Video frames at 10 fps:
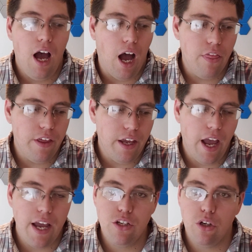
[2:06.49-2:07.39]

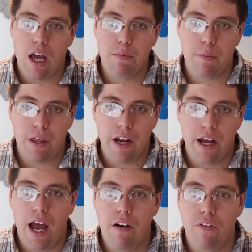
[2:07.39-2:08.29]
the Acer laptop that
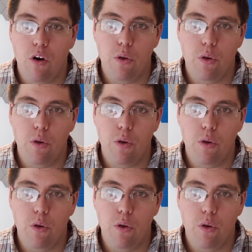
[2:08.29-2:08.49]
I have